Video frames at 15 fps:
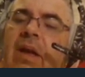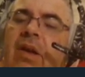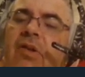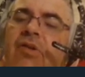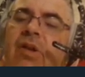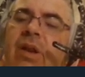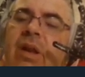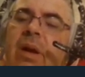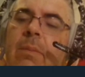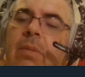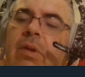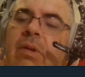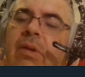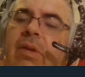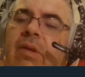She
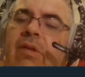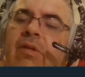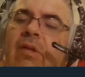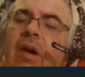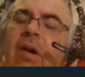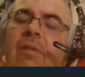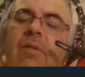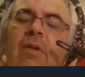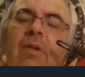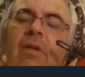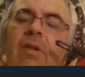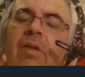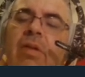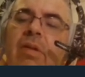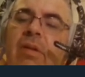tumbled to the soft
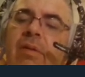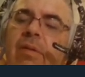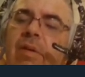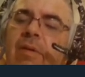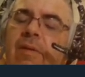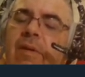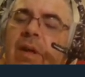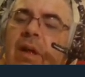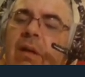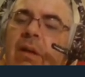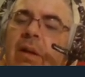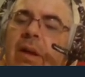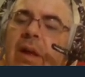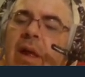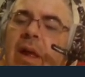earth of the
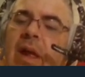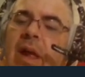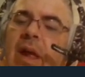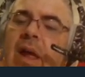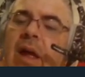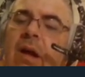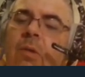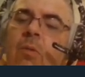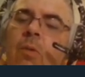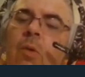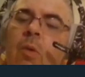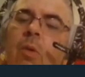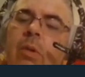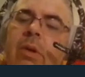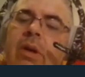field, and
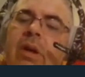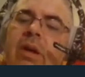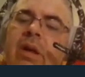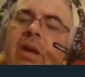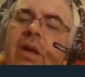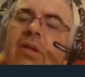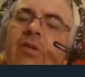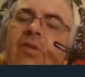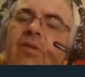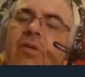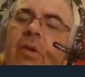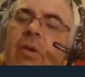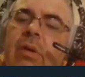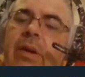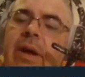rolled, and
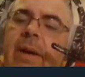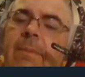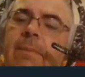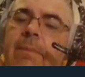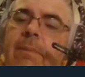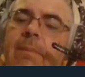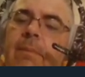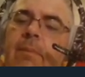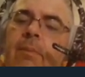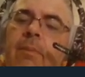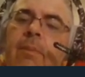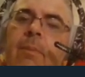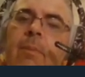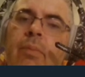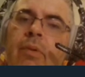struggled up,
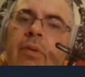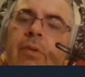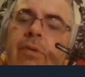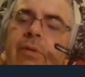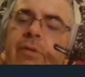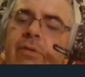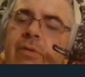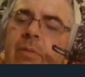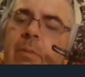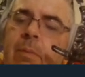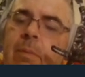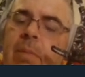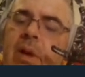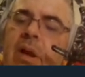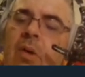bruised
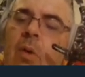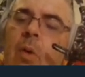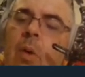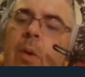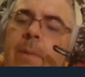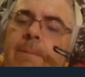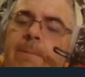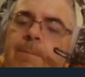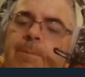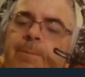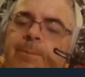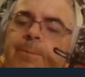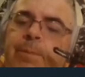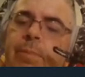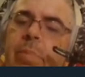but whole.
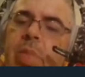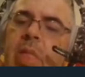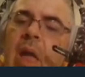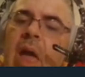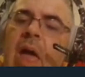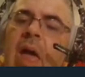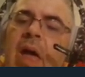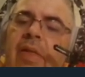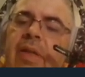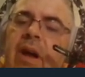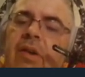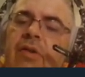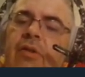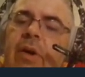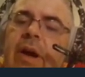The
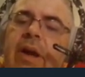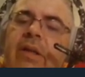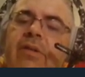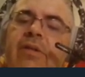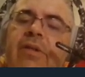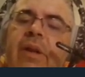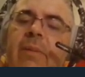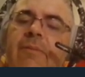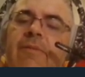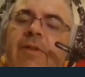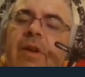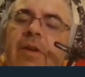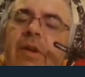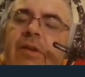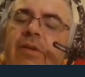ice dragon seemed
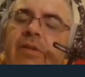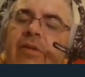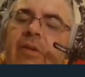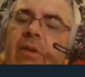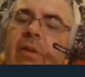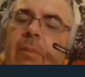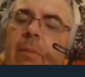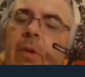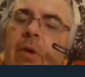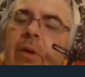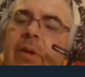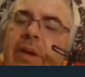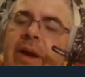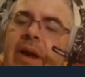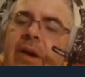very
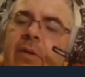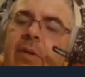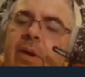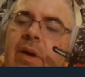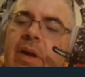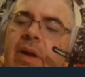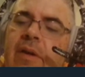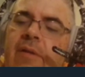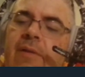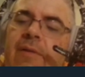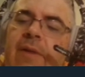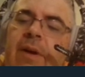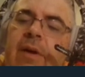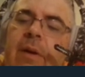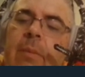small now,
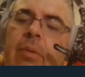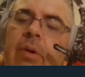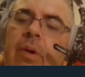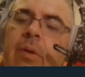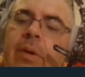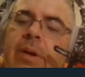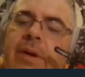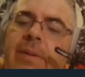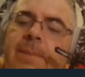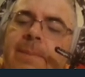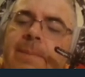very broken.